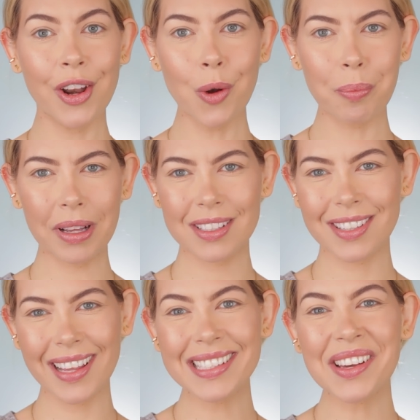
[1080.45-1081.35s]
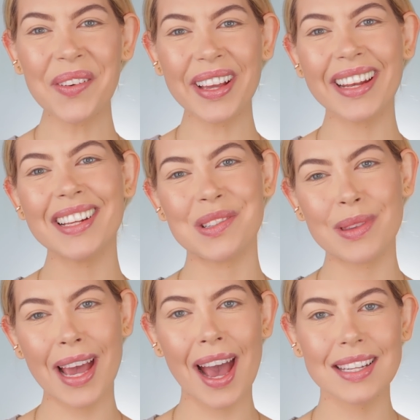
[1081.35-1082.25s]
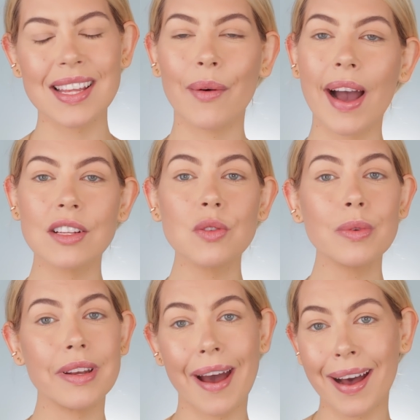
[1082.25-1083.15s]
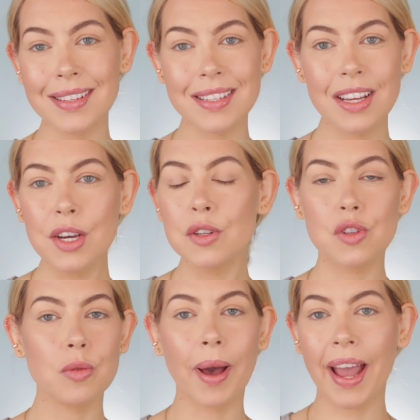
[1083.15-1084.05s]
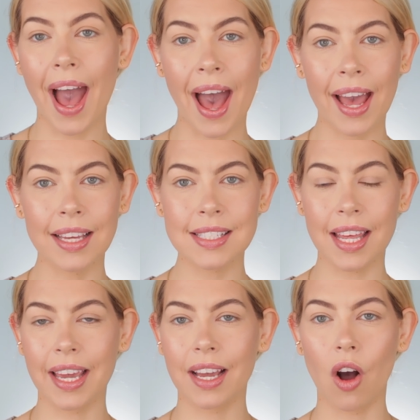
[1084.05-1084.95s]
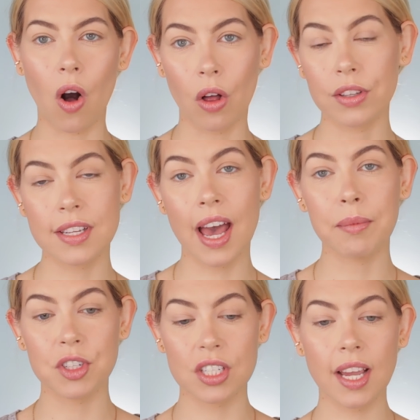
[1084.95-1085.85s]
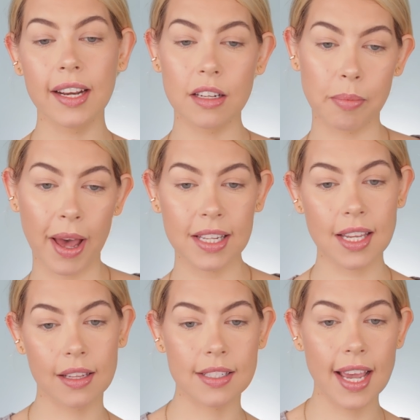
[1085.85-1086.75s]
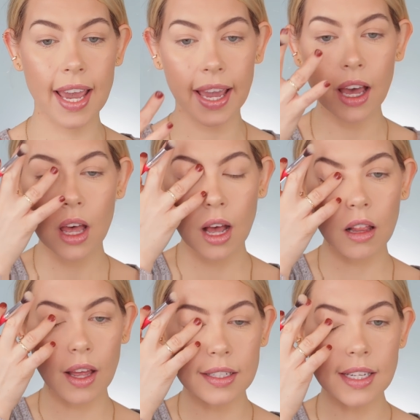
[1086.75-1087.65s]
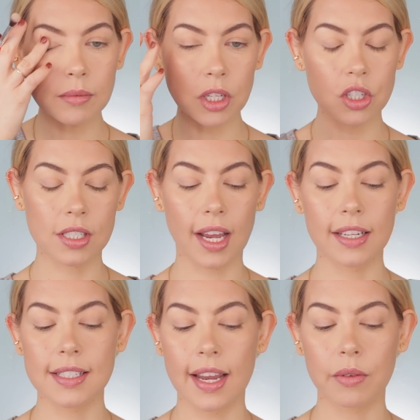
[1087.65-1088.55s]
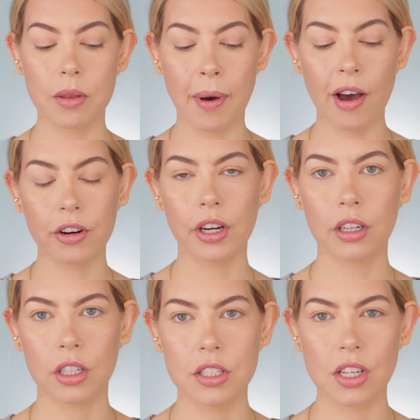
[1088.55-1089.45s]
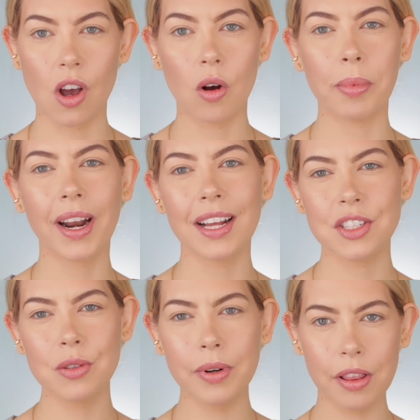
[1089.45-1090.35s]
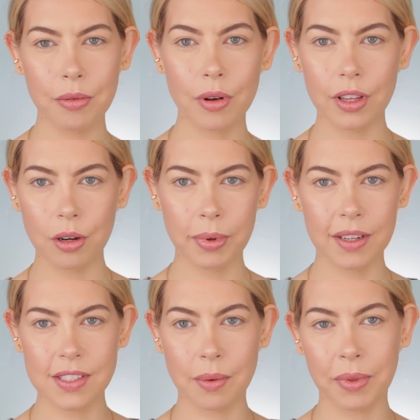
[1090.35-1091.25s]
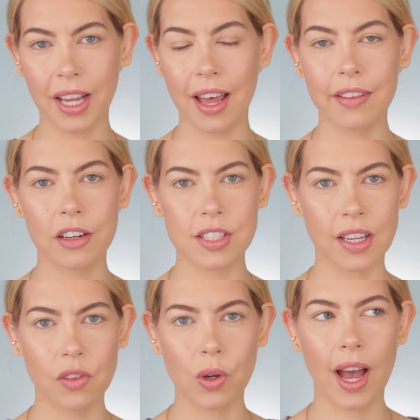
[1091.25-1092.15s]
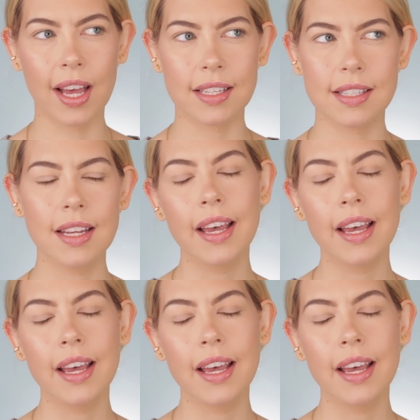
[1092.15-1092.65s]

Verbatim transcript: Nope. So let's go in and do the eyes. Now I do not do my eyes like all the time. It just kind of depends on the day. A lot of times I'll just kind of set it with powder, good to go. But I do want to throw a little bit of something on there to give you guys